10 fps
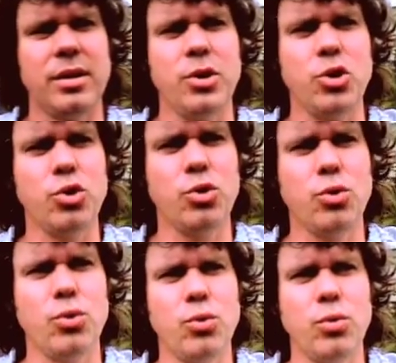
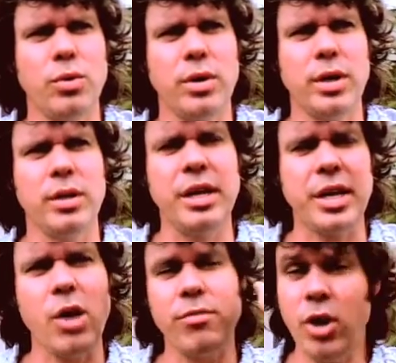you let
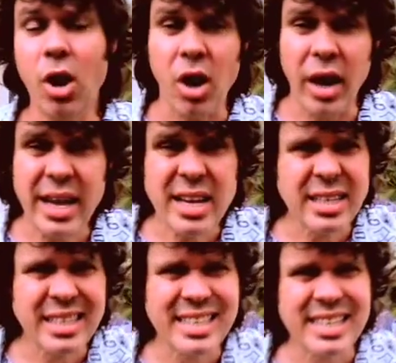go of the I,
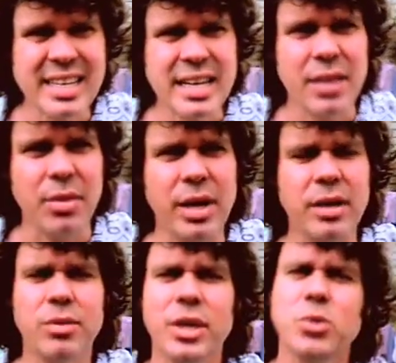
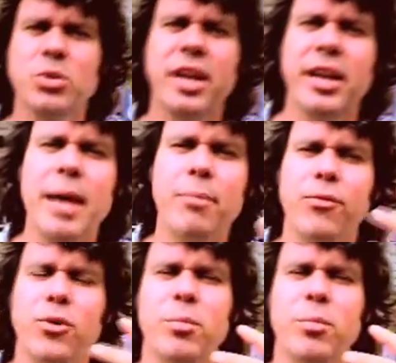then things will start to happen for